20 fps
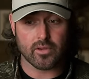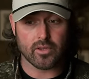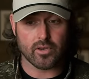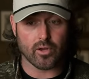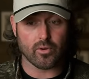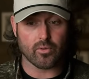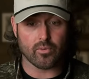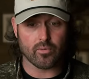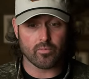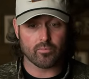You
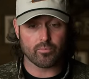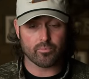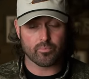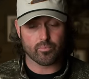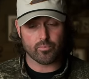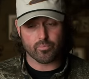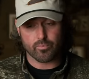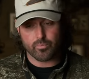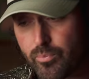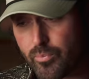know,
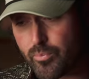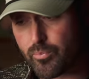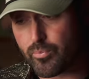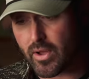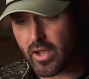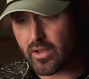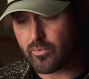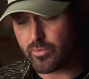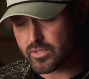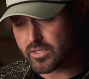
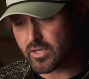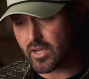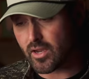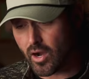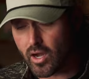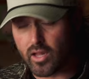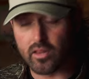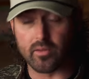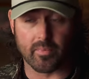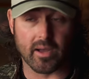I would say
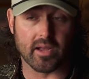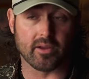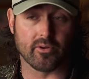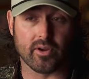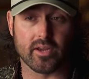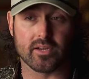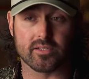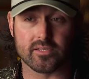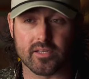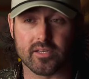all of my
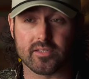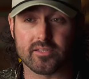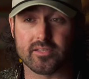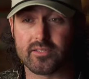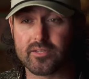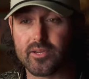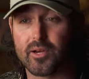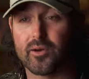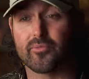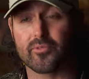greatest lessons
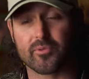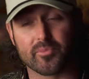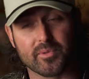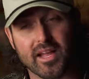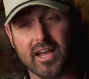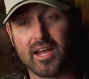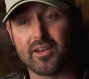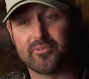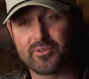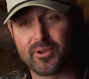come from
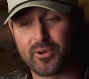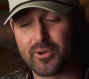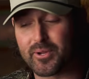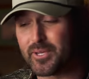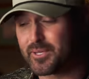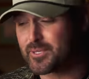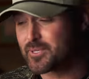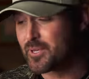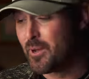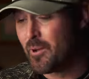live
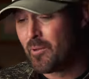turkeys.